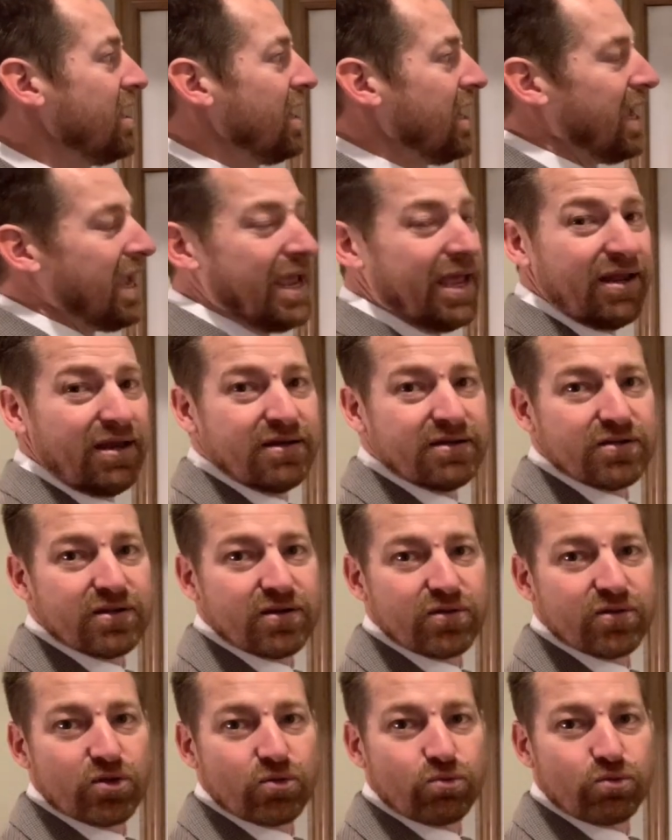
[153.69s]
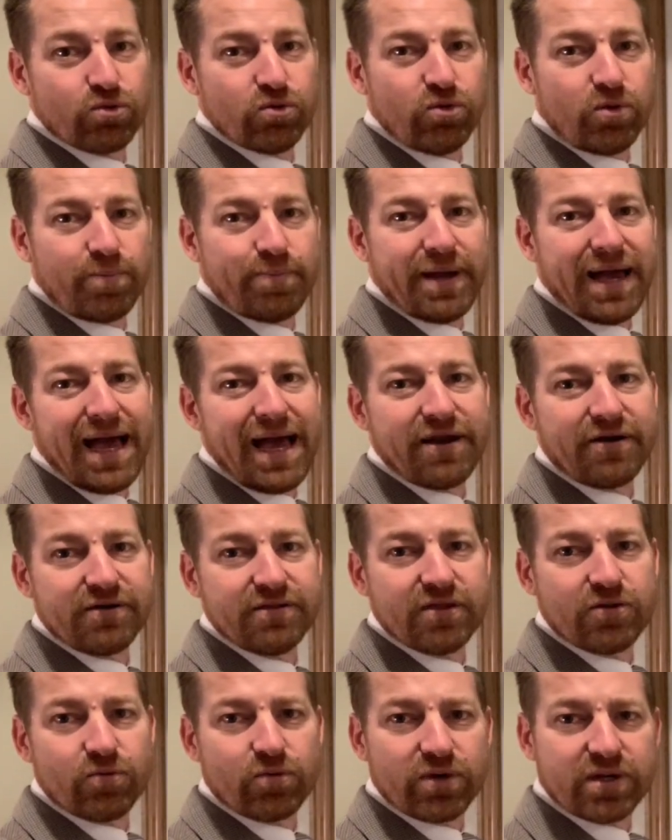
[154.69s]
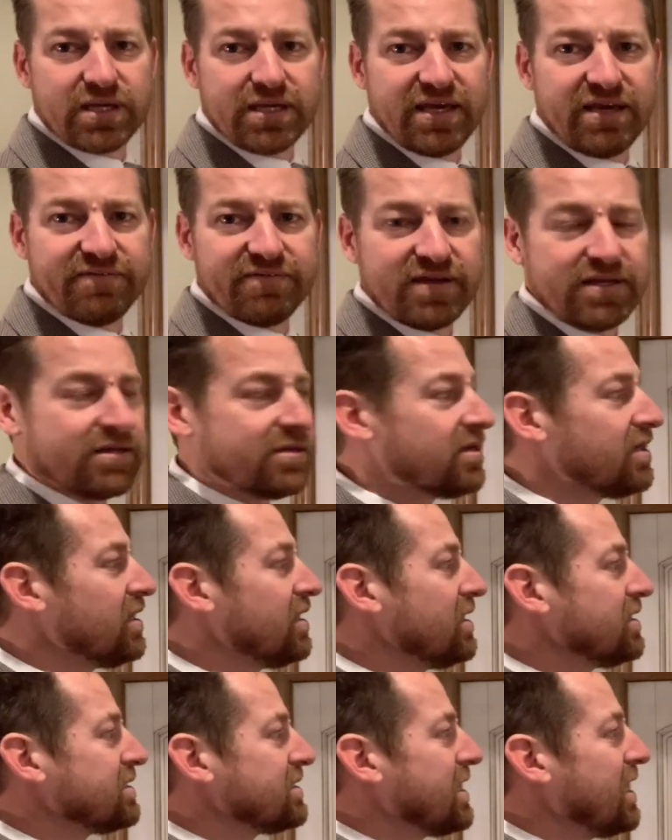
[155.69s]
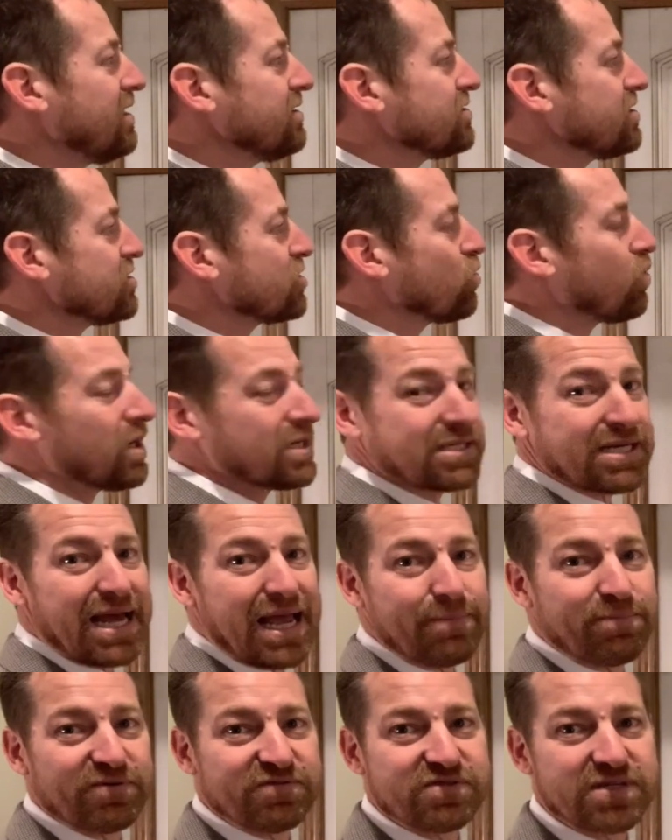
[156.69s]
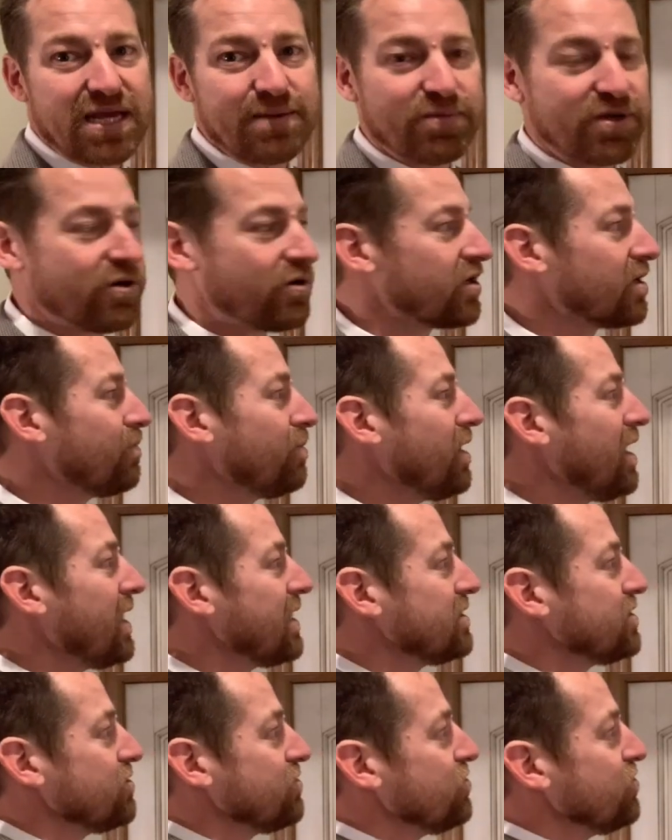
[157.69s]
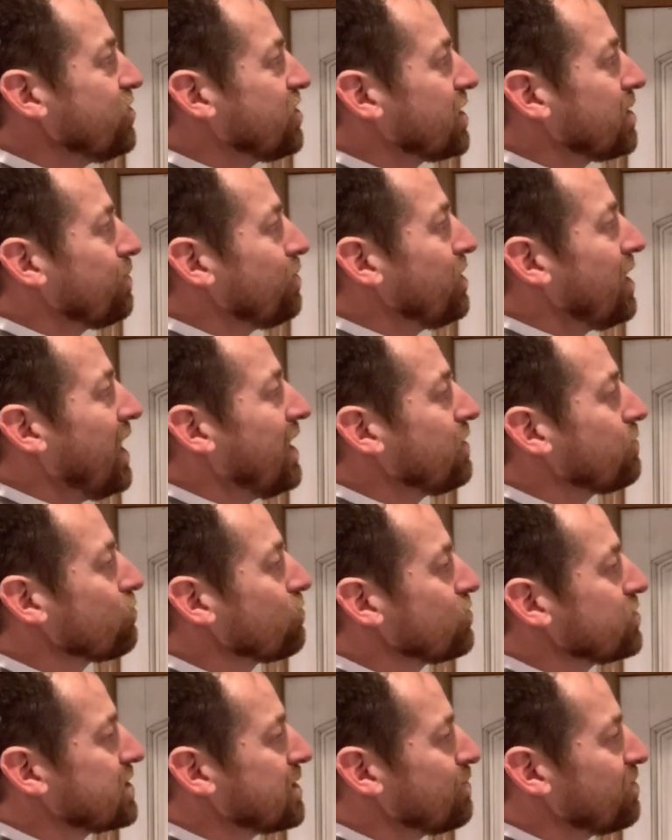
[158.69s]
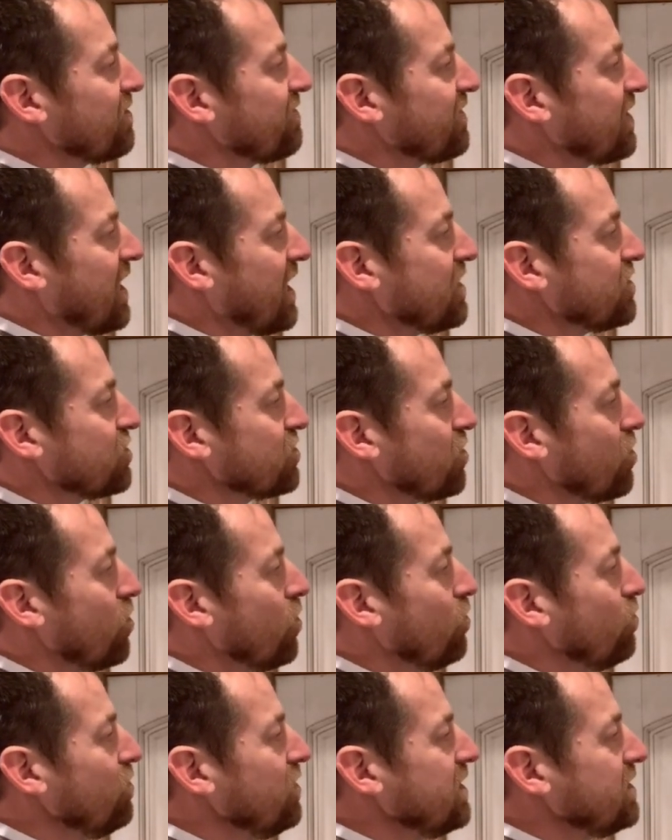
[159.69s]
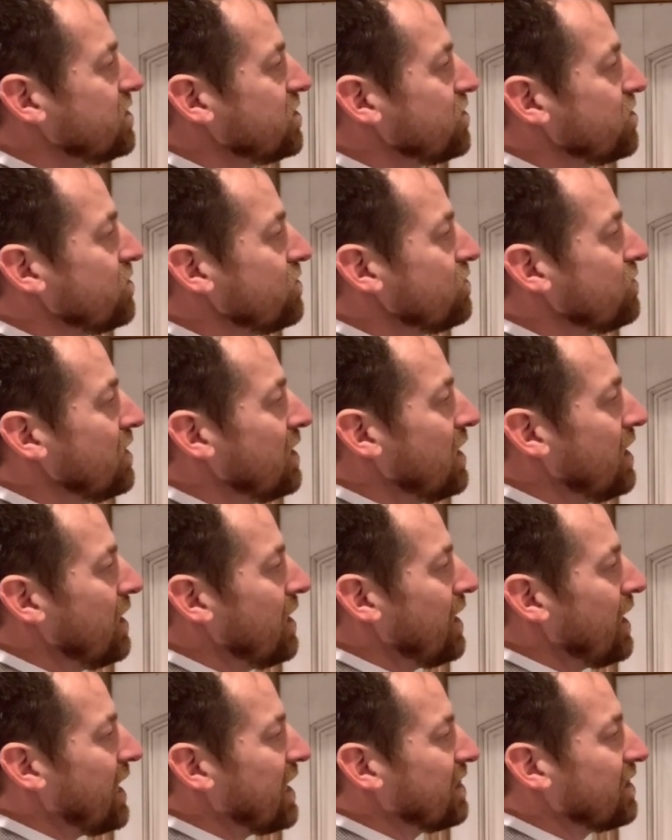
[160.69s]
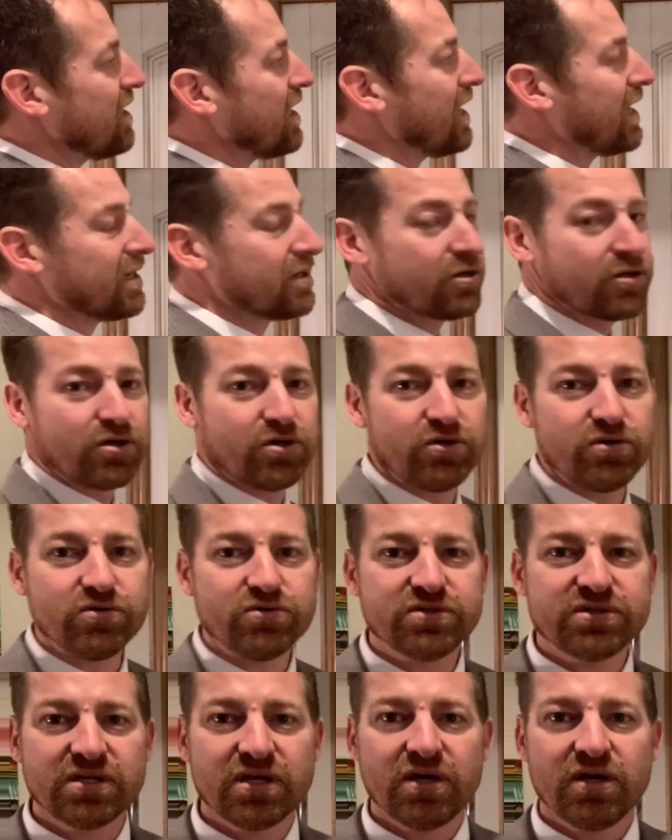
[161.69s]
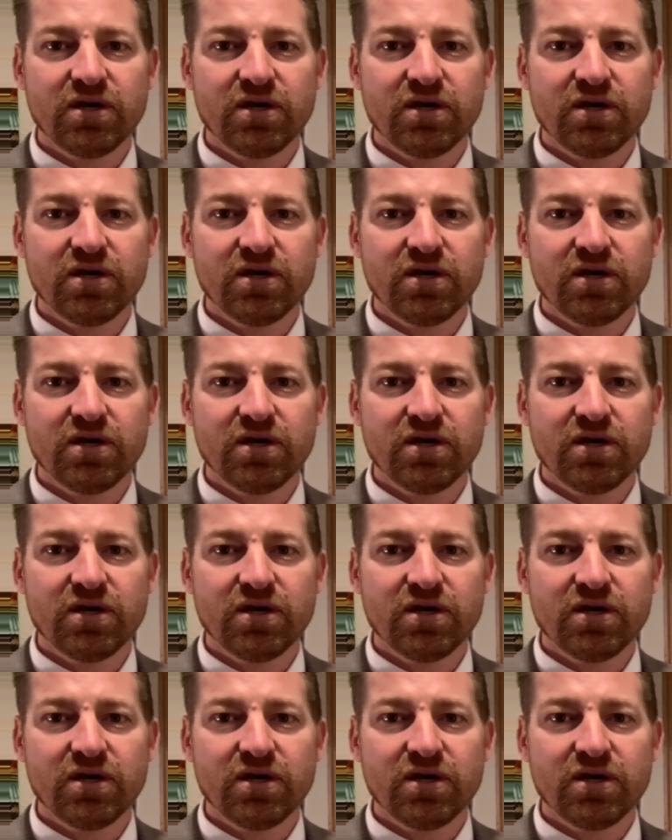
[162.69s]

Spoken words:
and the rule pattern that we're given tells us what type of statement you can apply it to. You can apply the rule simplification only to a line whose